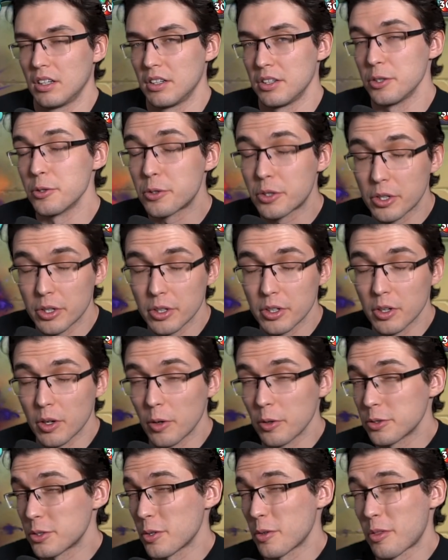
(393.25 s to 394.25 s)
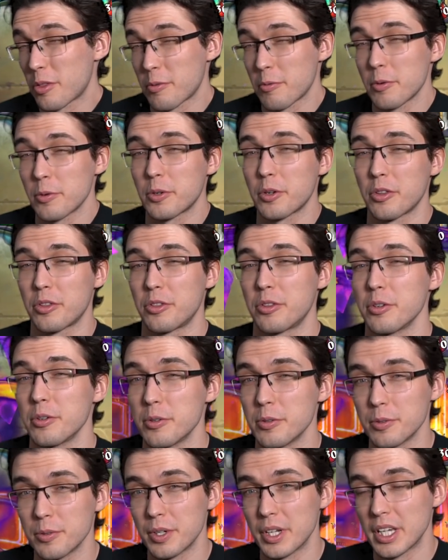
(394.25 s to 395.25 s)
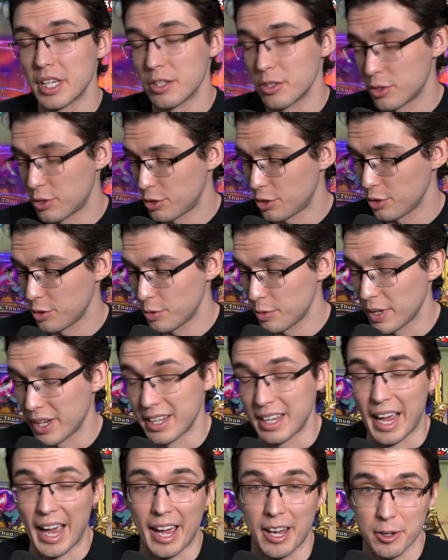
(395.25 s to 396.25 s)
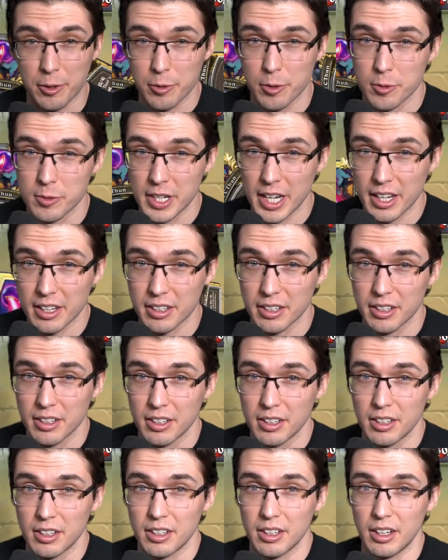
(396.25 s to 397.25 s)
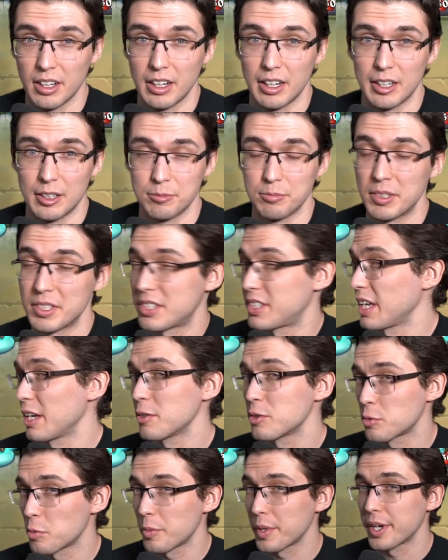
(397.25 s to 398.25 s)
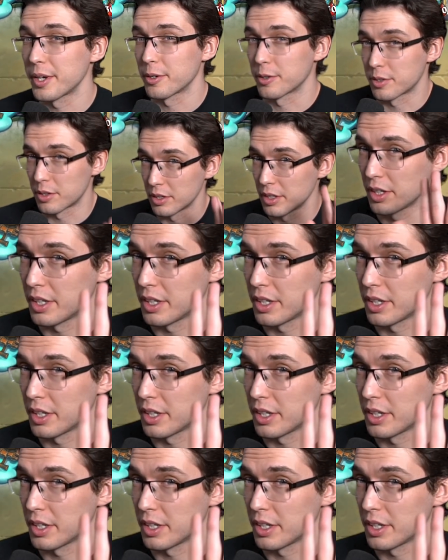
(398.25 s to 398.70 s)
You could also throw Cthulhu into an aggro deck. Sounds weird.